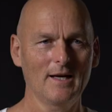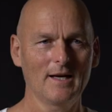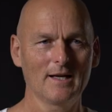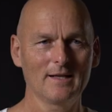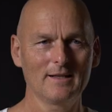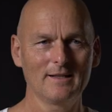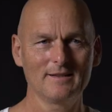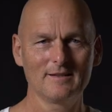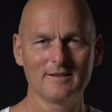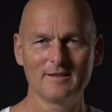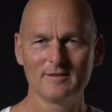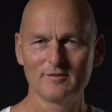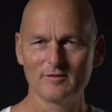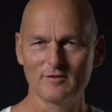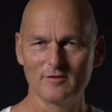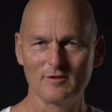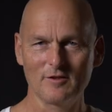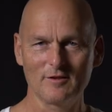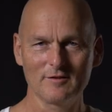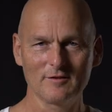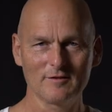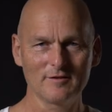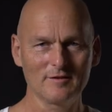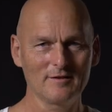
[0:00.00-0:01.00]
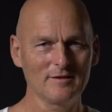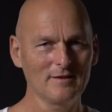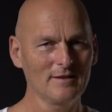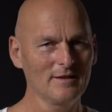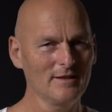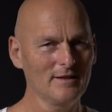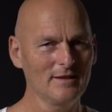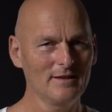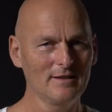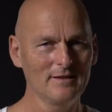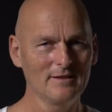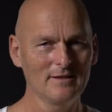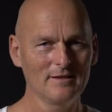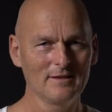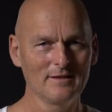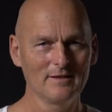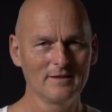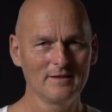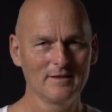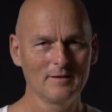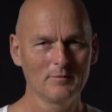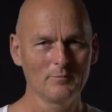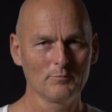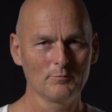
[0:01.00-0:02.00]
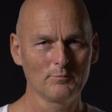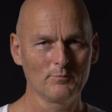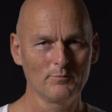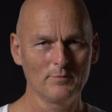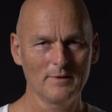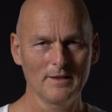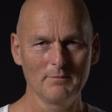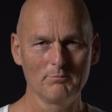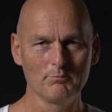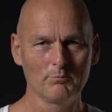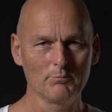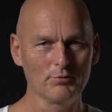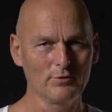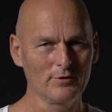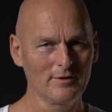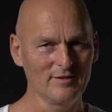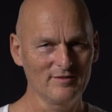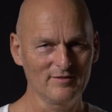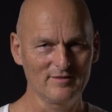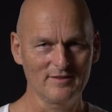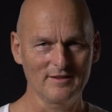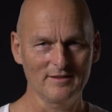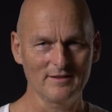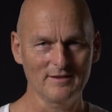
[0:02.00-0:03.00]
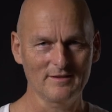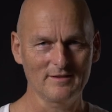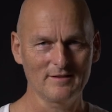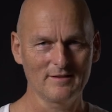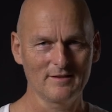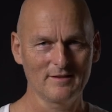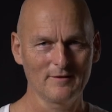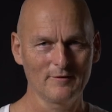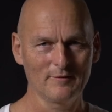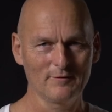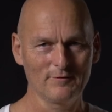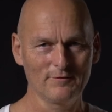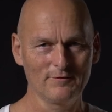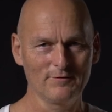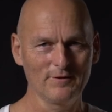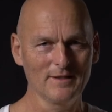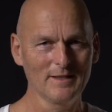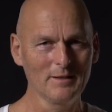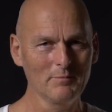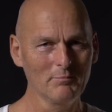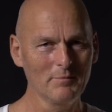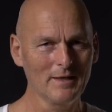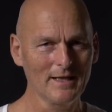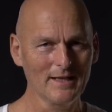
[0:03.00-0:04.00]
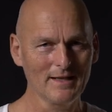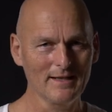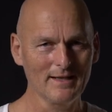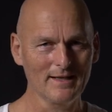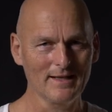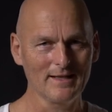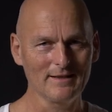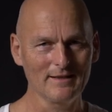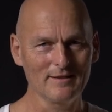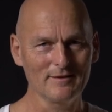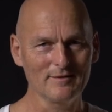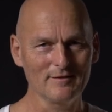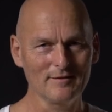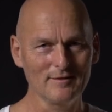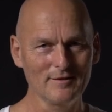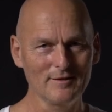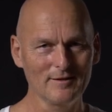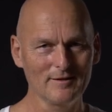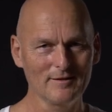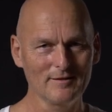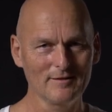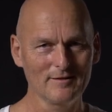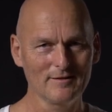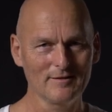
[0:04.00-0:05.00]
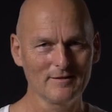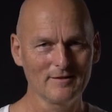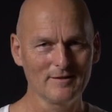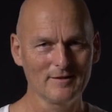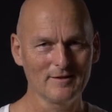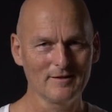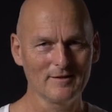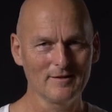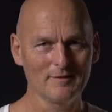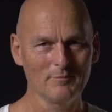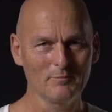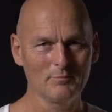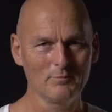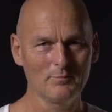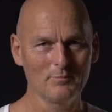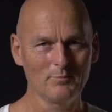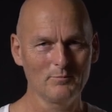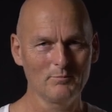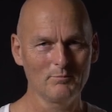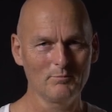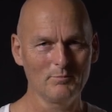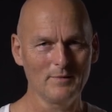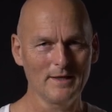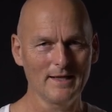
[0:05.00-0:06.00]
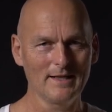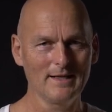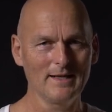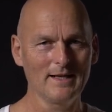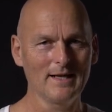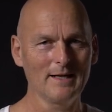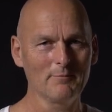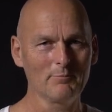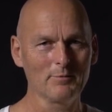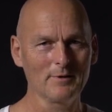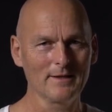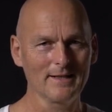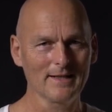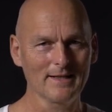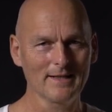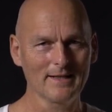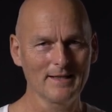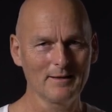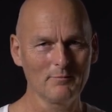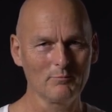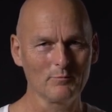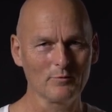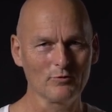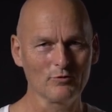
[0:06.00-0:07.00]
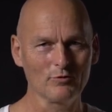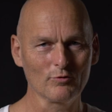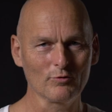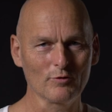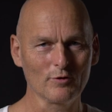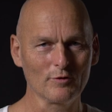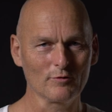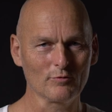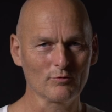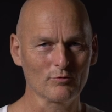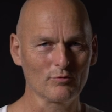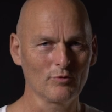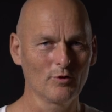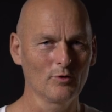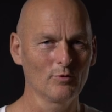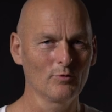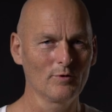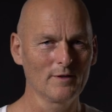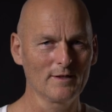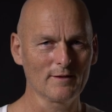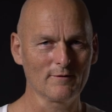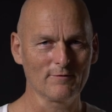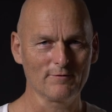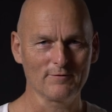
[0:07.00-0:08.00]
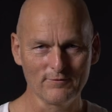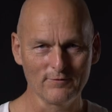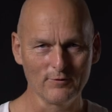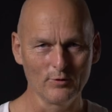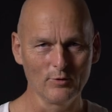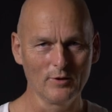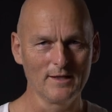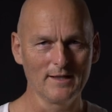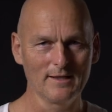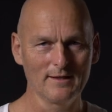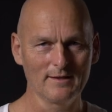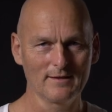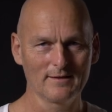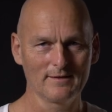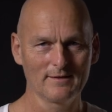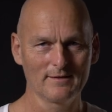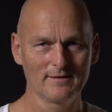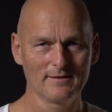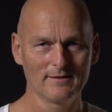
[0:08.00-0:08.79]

And in this dungeon, he imprisoned female energy, enabling him to control it fully.